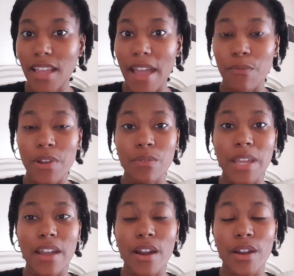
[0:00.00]
when
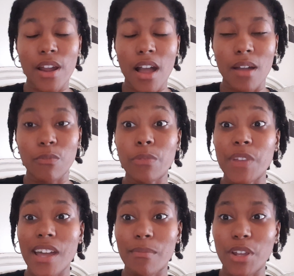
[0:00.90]

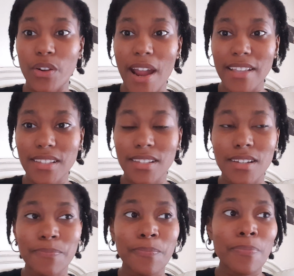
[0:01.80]
we come to
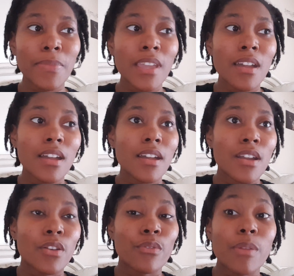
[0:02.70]
Christ.
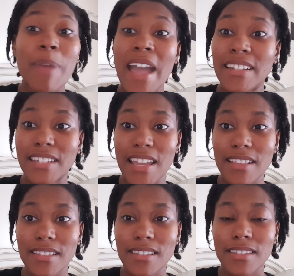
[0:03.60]

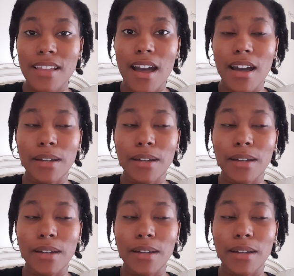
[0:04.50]
Repentance.